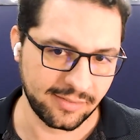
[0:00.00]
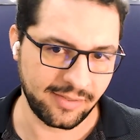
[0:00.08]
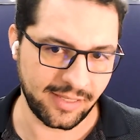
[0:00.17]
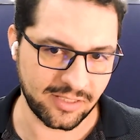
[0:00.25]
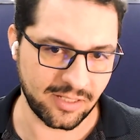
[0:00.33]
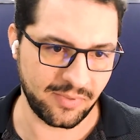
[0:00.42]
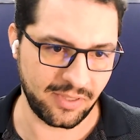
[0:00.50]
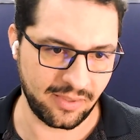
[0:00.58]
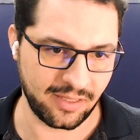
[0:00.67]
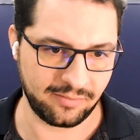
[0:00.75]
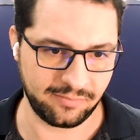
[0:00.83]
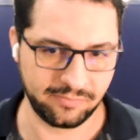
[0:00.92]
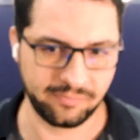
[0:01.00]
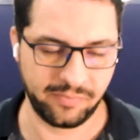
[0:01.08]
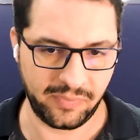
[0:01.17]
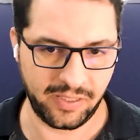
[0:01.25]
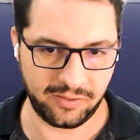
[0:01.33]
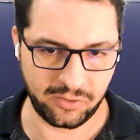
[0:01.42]
that's something that
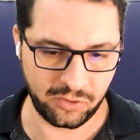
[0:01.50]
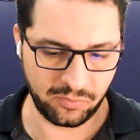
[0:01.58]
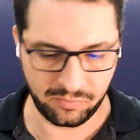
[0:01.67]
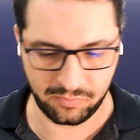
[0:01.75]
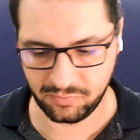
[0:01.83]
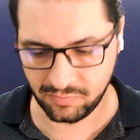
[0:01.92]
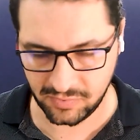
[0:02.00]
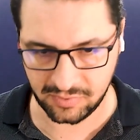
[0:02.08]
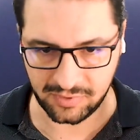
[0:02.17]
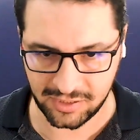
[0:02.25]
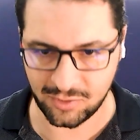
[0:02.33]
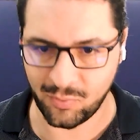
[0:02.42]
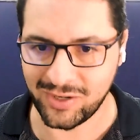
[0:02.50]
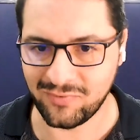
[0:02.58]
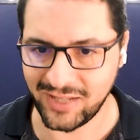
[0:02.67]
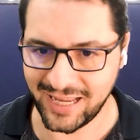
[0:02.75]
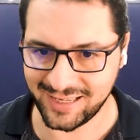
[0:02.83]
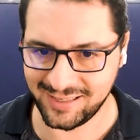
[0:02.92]
it's a red
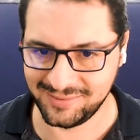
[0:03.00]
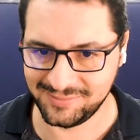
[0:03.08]
flag.